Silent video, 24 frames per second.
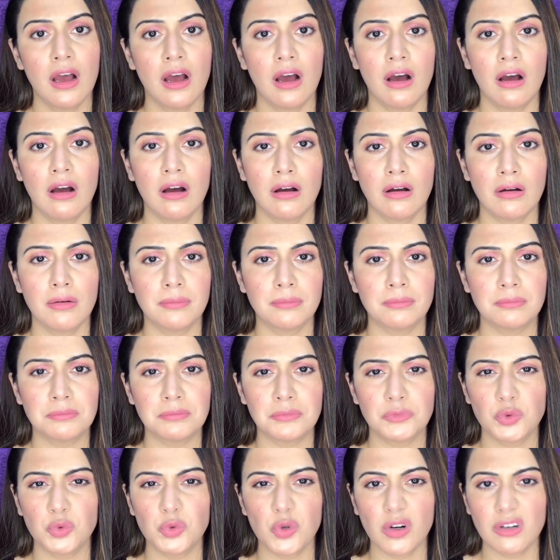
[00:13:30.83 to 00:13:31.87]

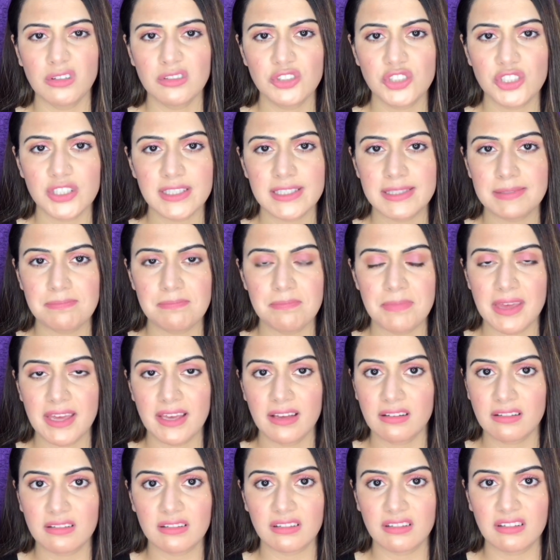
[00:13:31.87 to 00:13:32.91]
Do not just
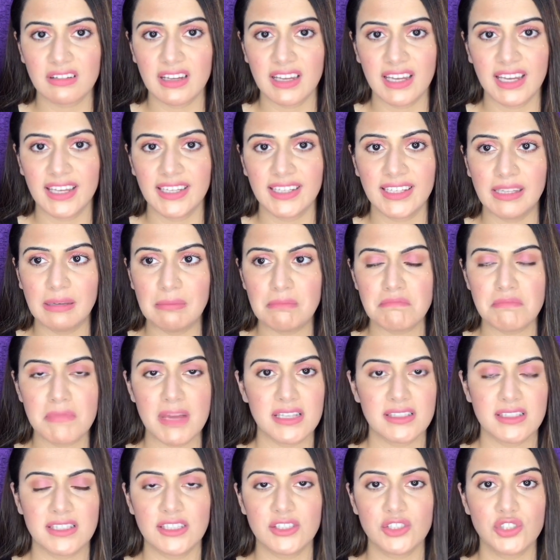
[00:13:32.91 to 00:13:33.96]
make any
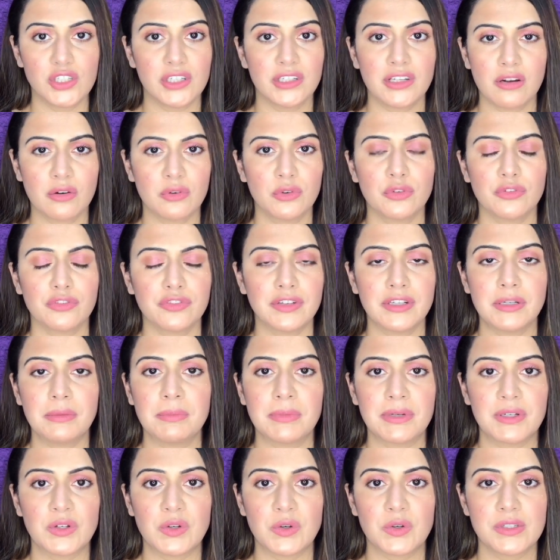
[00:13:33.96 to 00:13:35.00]
messy shit out of it
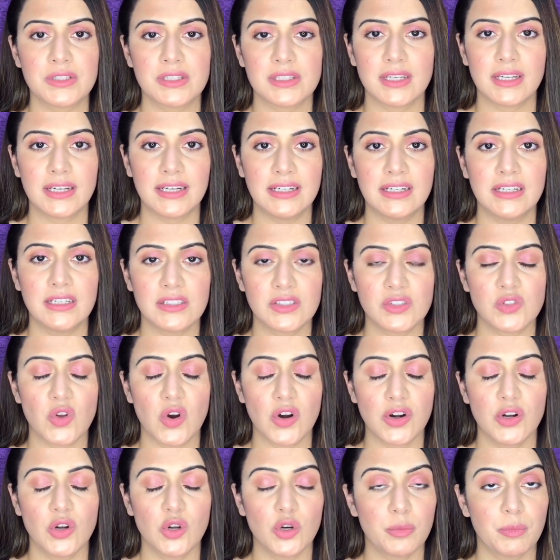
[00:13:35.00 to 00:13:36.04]
because it does
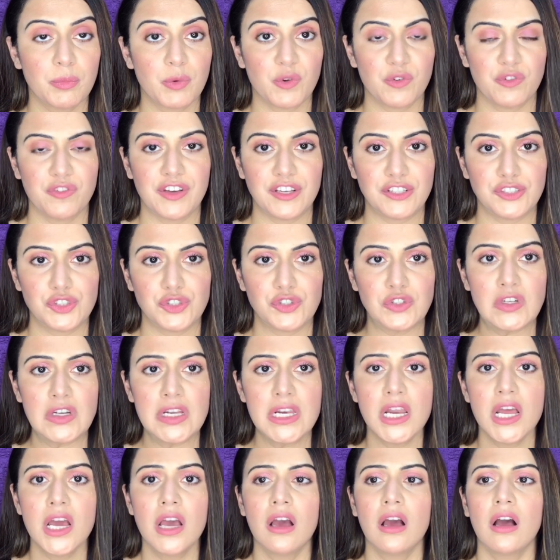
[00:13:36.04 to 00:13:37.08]
not look professional.